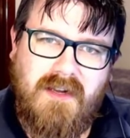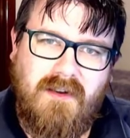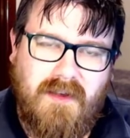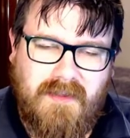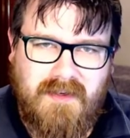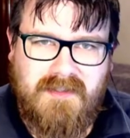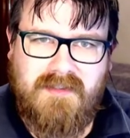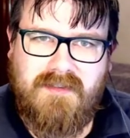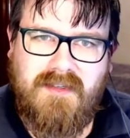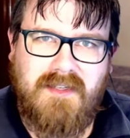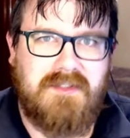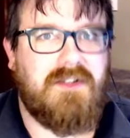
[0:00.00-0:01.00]
like
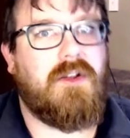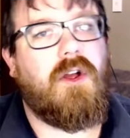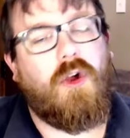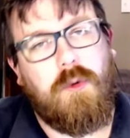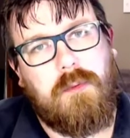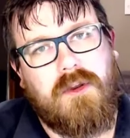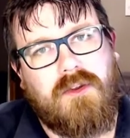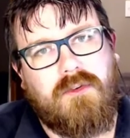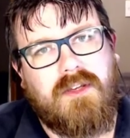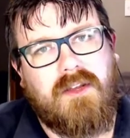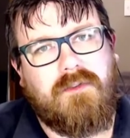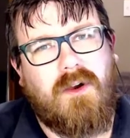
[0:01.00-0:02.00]
this, it's going to open in your
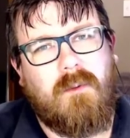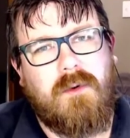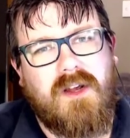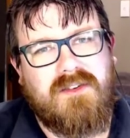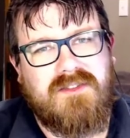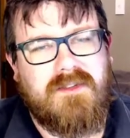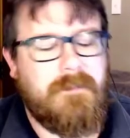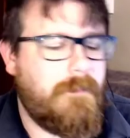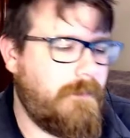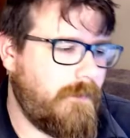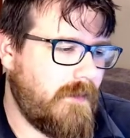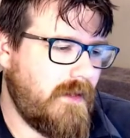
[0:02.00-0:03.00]
default browser.
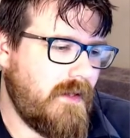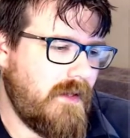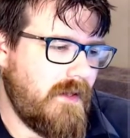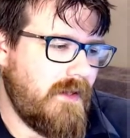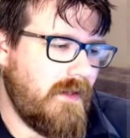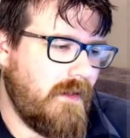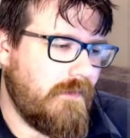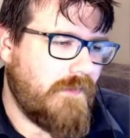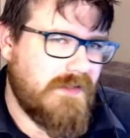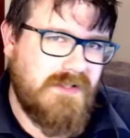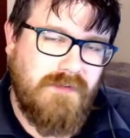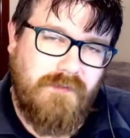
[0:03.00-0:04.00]
If
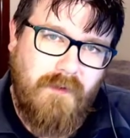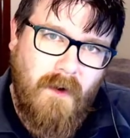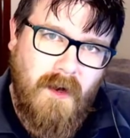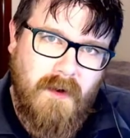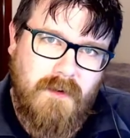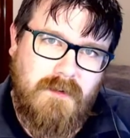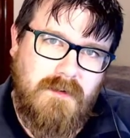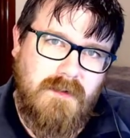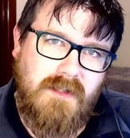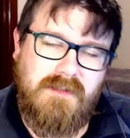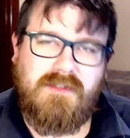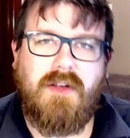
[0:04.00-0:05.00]
it's a file,
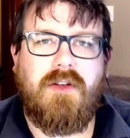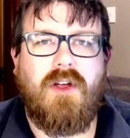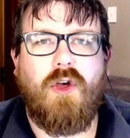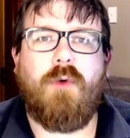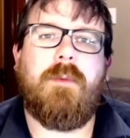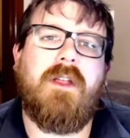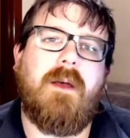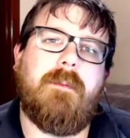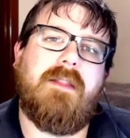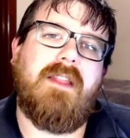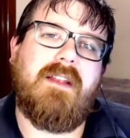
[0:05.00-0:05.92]
it's going to open up in the